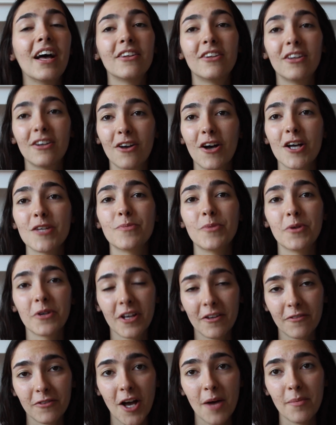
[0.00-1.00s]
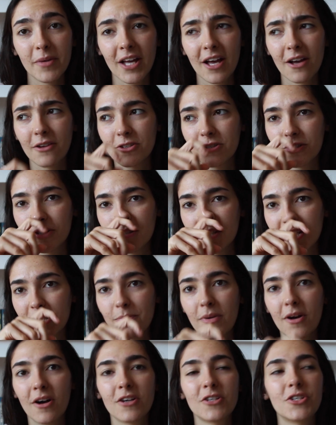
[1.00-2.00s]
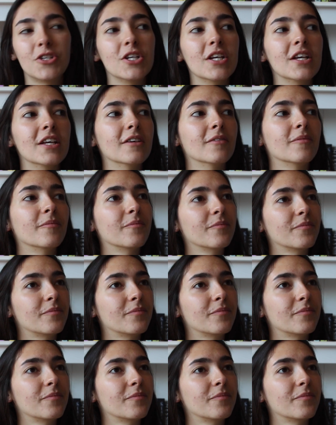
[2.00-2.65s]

The last book have coming out just this past year.